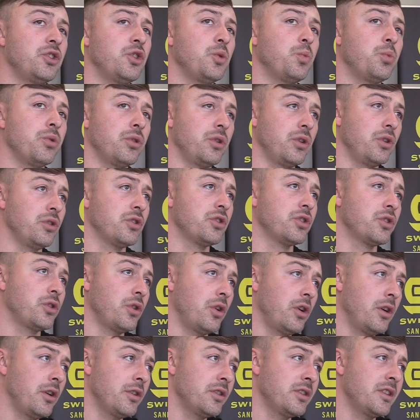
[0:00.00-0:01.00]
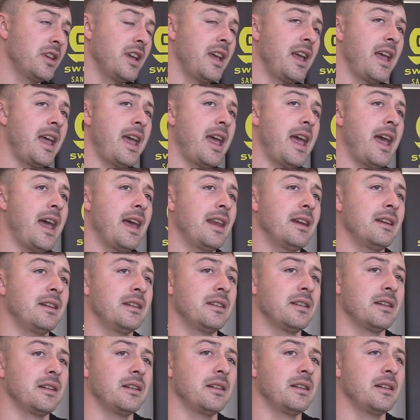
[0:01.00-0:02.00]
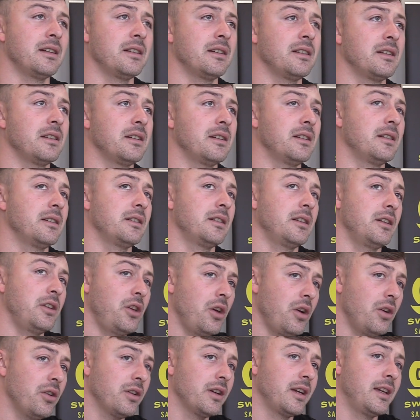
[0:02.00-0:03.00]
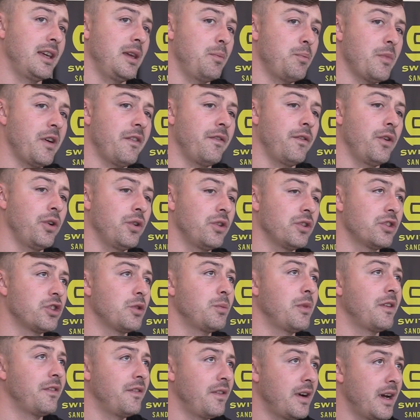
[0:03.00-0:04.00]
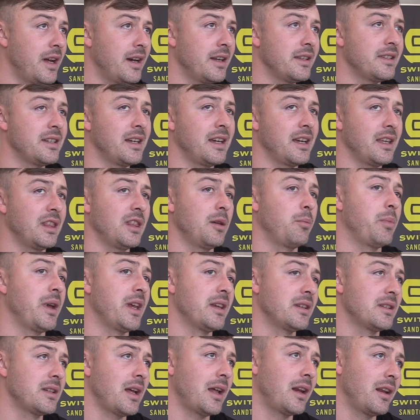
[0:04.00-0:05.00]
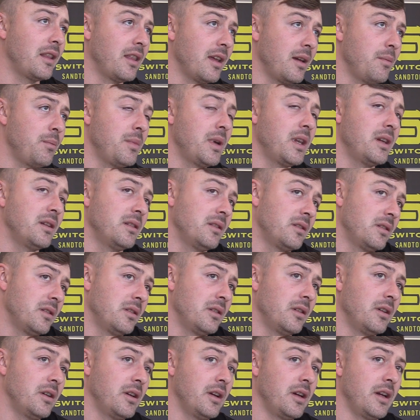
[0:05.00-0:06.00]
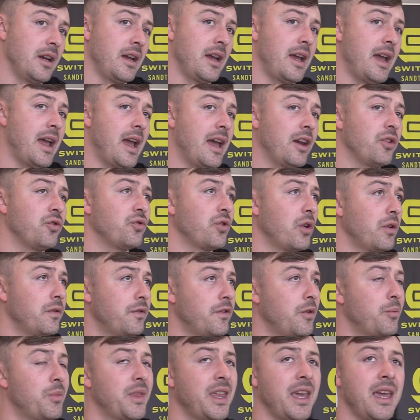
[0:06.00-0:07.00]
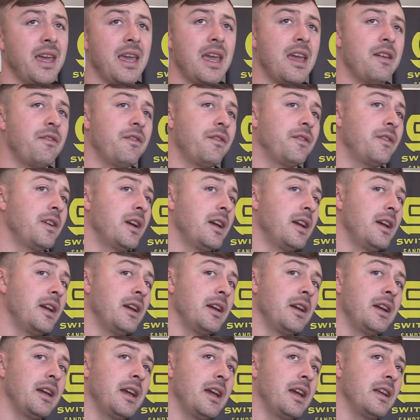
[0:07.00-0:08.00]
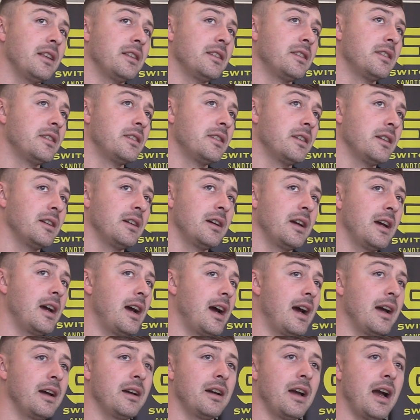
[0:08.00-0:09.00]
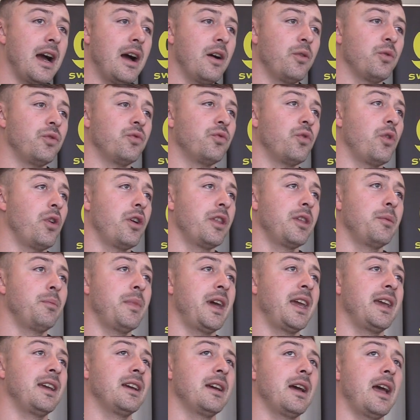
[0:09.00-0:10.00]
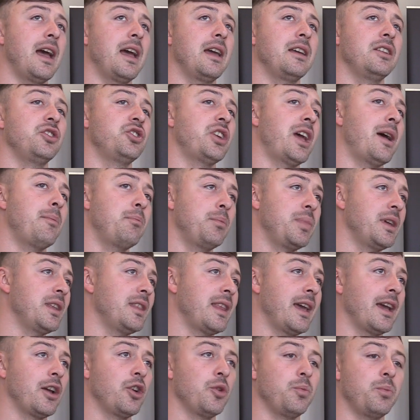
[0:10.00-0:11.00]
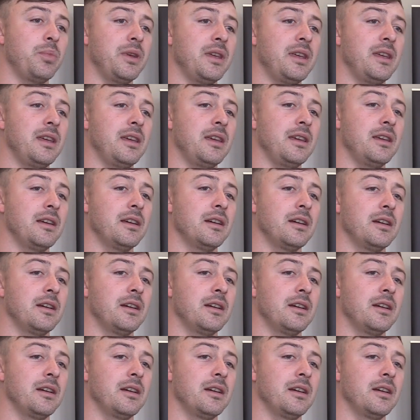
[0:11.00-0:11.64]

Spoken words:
to produce stars and keep my focus on my fighters and get the best out of them and grow from there. If it's I would rather make a champion that could be